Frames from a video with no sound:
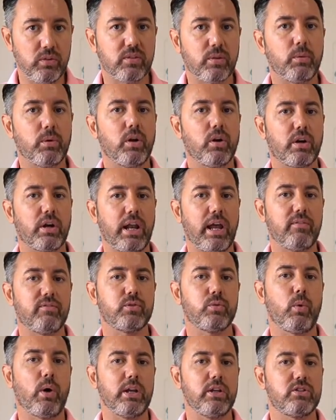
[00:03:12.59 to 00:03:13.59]
So we're not going to have
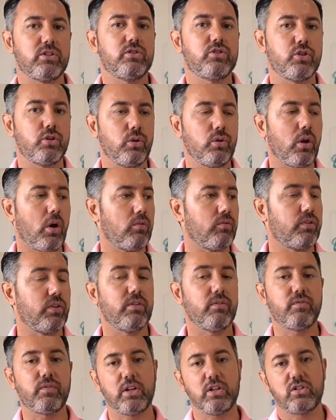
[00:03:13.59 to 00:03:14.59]
to wait too long for
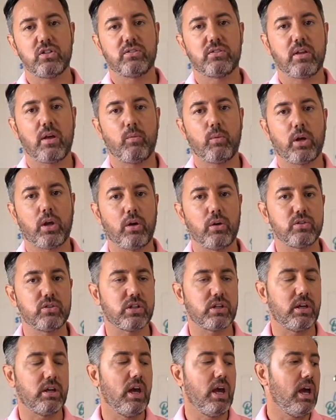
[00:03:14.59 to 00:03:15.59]
the features that we're going
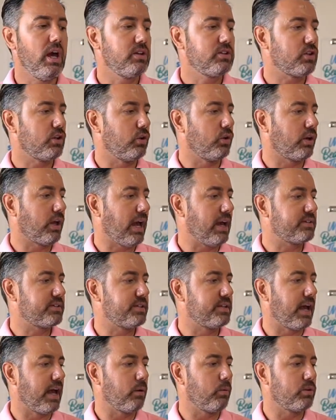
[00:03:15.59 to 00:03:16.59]
to look at
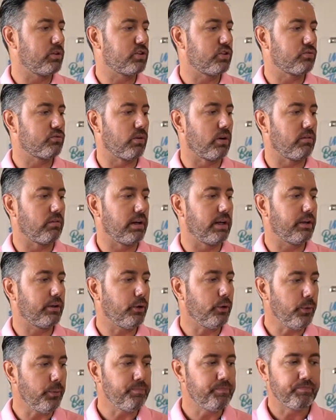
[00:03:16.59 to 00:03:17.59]
today, which is really
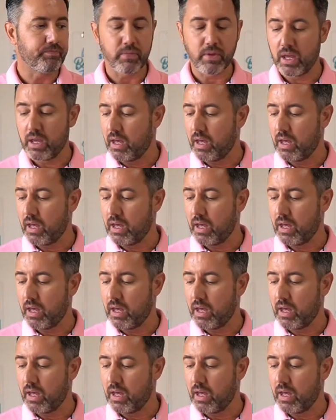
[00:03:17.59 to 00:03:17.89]
cool.